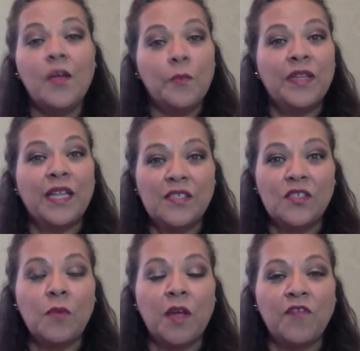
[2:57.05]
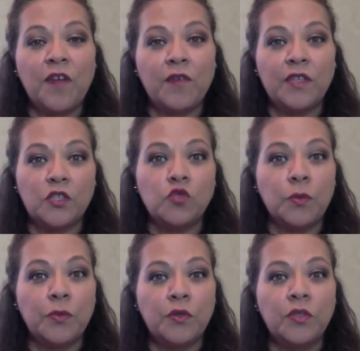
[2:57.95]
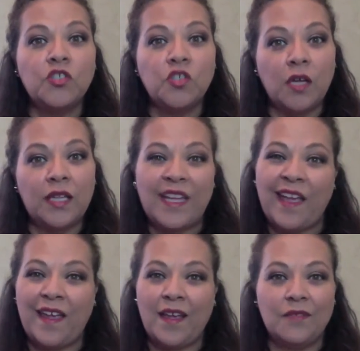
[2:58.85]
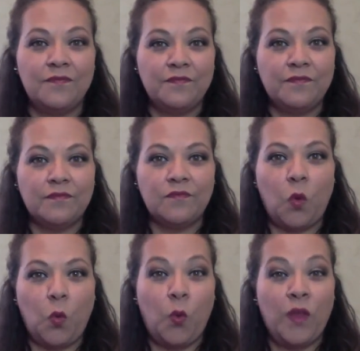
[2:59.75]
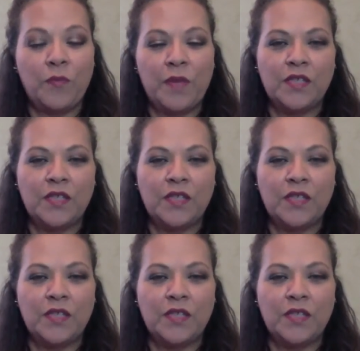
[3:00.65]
But that's still my favorite, the triple chocolate cake with Mickey